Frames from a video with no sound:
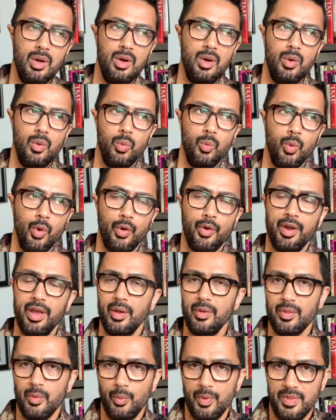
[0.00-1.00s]

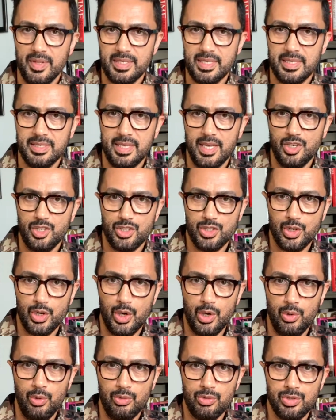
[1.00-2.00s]
worrying that when the sensation to
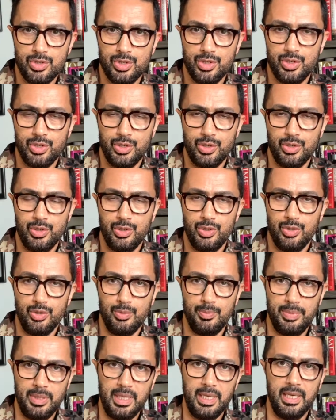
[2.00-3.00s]
go
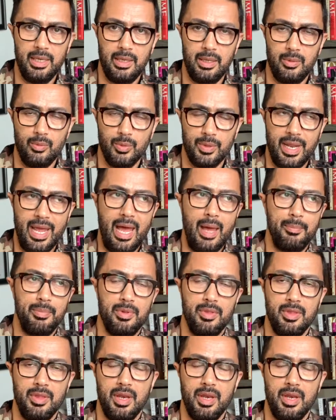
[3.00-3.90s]
to pee would happen,